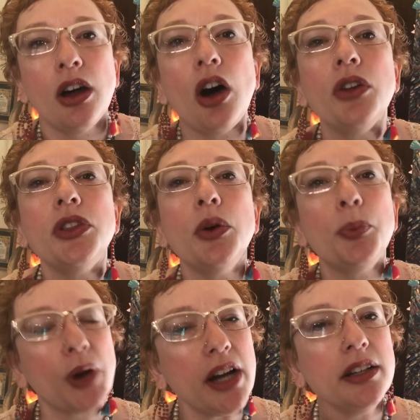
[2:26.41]
Although
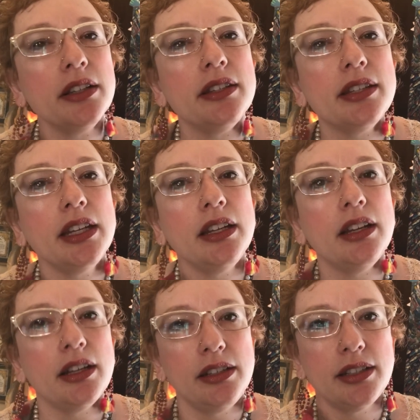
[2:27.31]
pregnancy
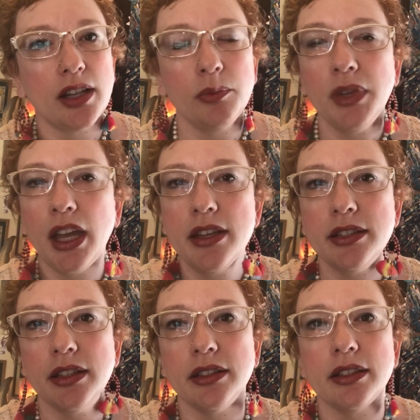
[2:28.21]
in some
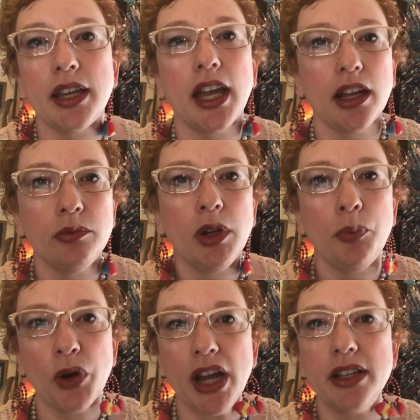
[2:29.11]
cases can
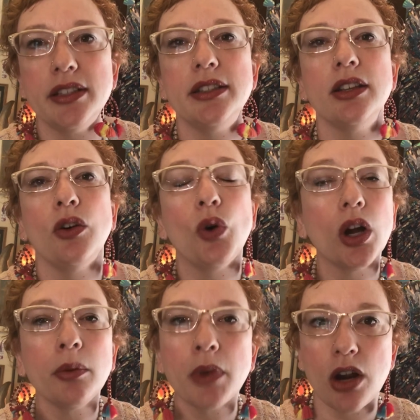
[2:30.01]
repress
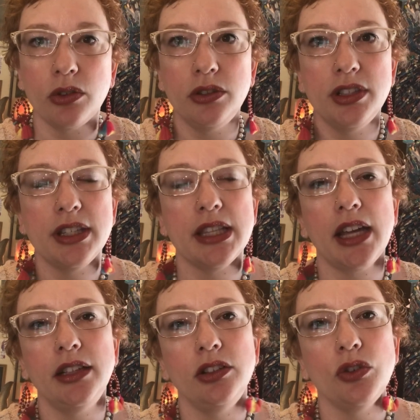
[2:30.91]
hormones
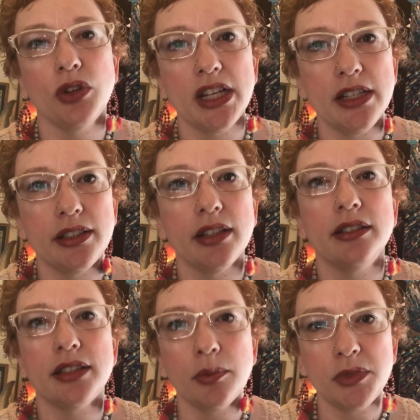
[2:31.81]
that increase
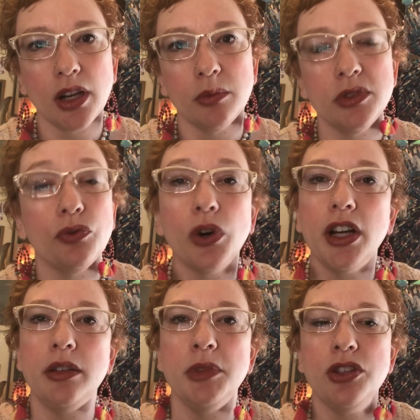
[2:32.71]
symptoms for
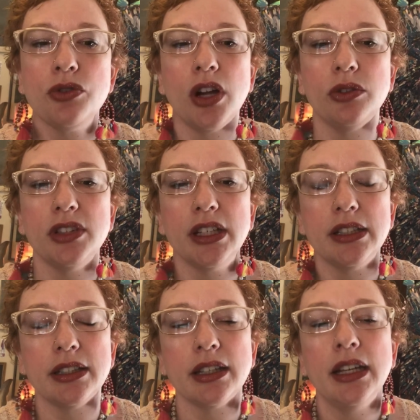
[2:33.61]

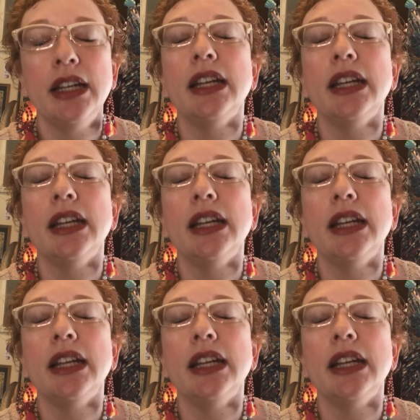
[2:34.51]
endometriosis,